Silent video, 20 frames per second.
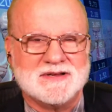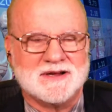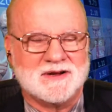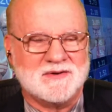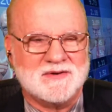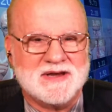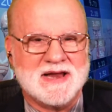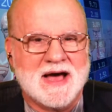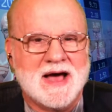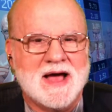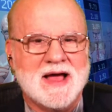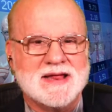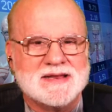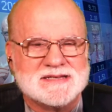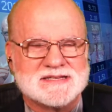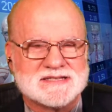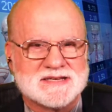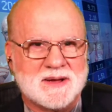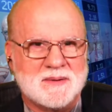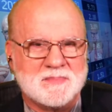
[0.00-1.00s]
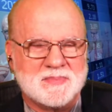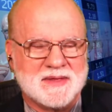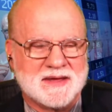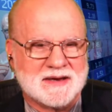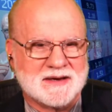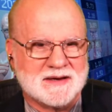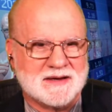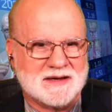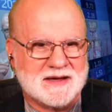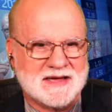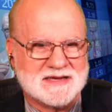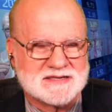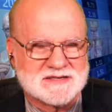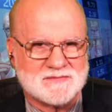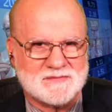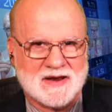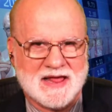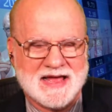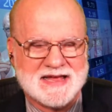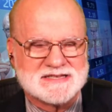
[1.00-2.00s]
9 something as
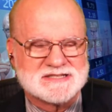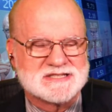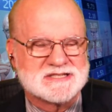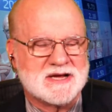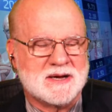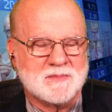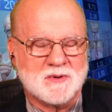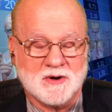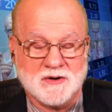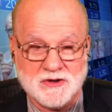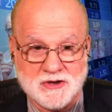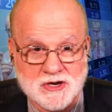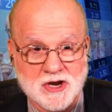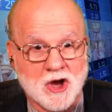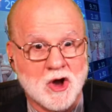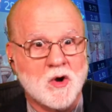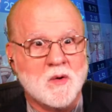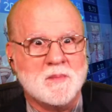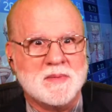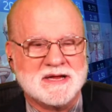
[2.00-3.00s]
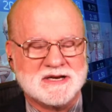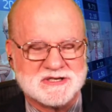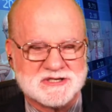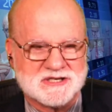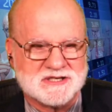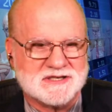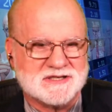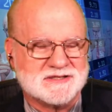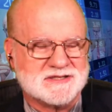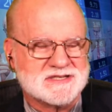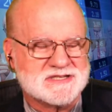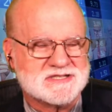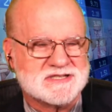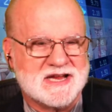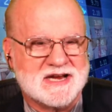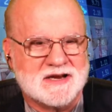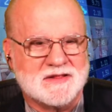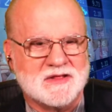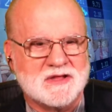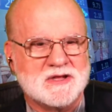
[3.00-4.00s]
of last summer. No mention in the
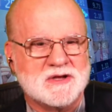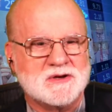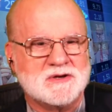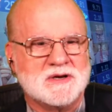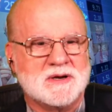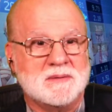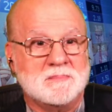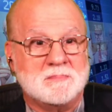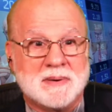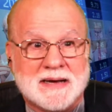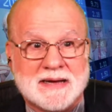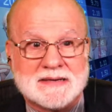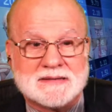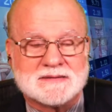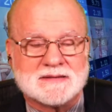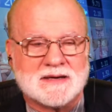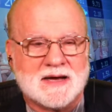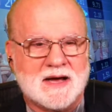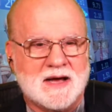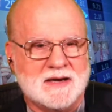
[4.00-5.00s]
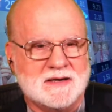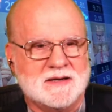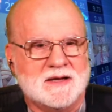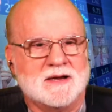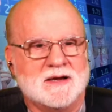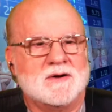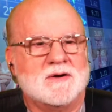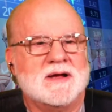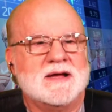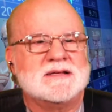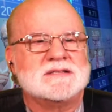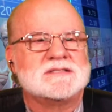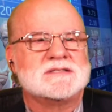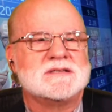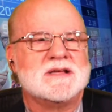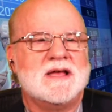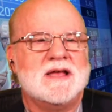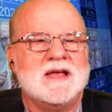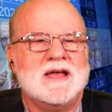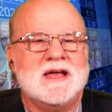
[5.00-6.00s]
State of the Union, but I
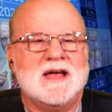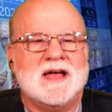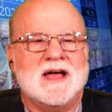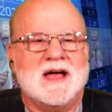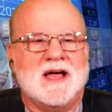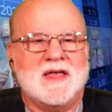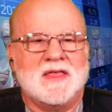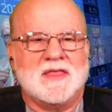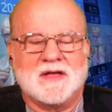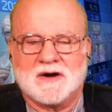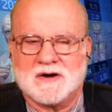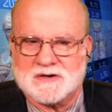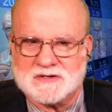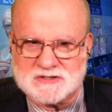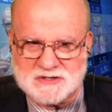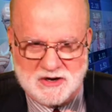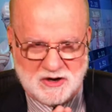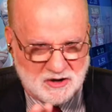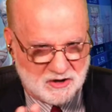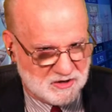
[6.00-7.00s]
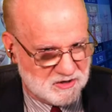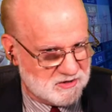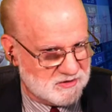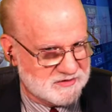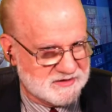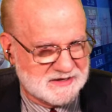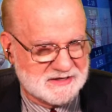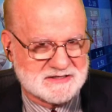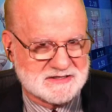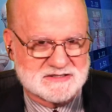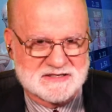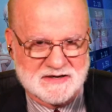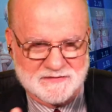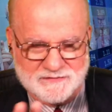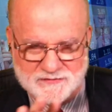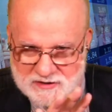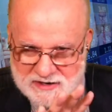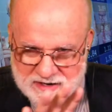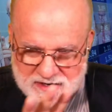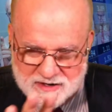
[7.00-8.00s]
digress. There's all these
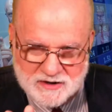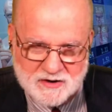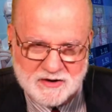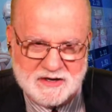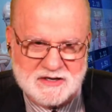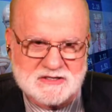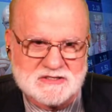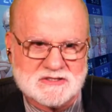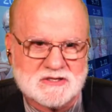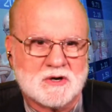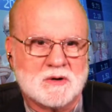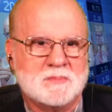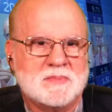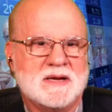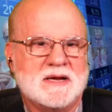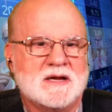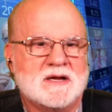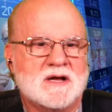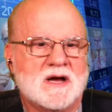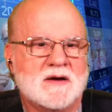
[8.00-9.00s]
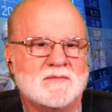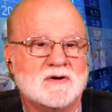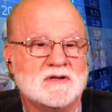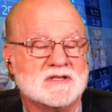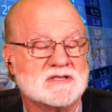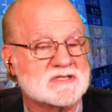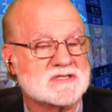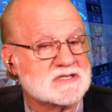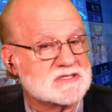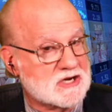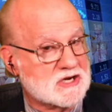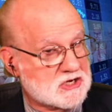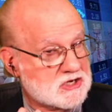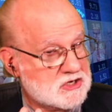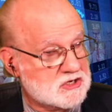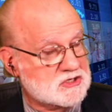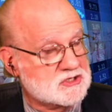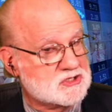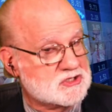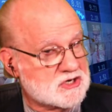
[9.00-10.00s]
different areas that are being covered. This is a
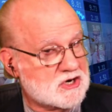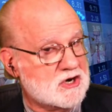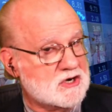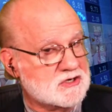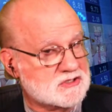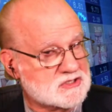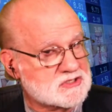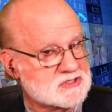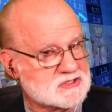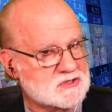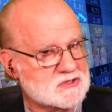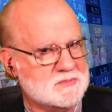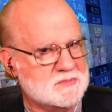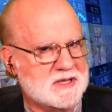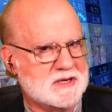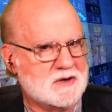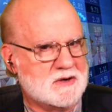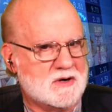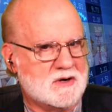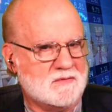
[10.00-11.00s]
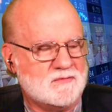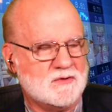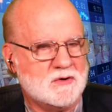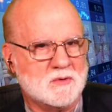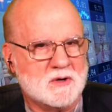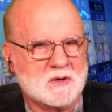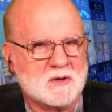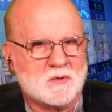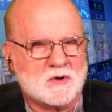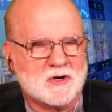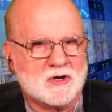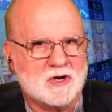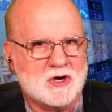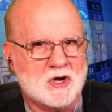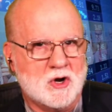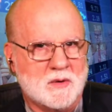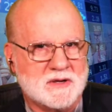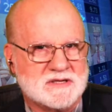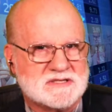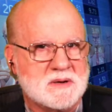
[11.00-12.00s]
good chart to zoom in on. If you really want to
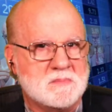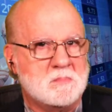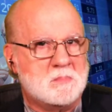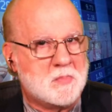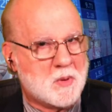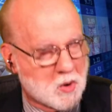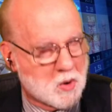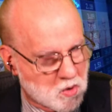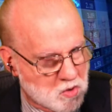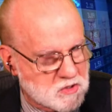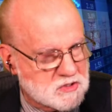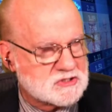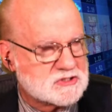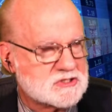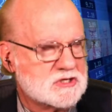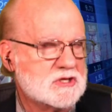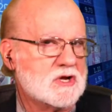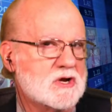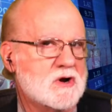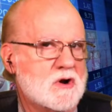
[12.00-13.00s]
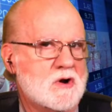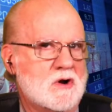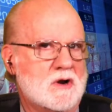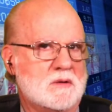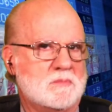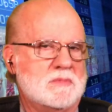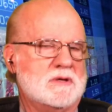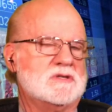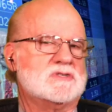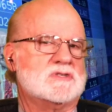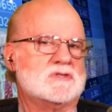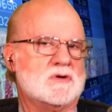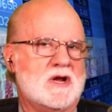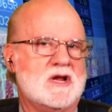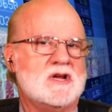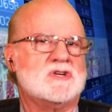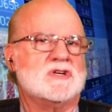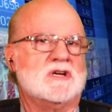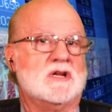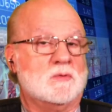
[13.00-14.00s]
know what's important to the current
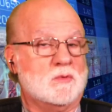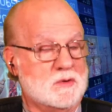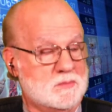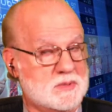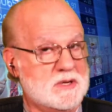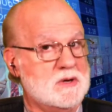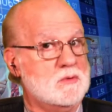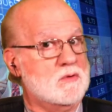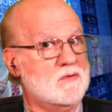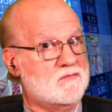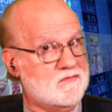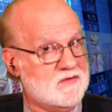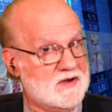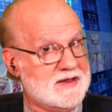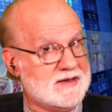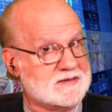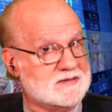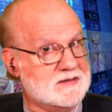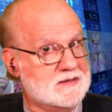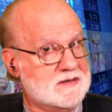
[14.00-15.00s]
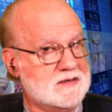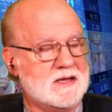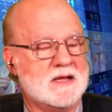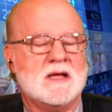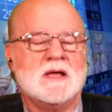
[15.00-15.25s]
administration, it would be reflected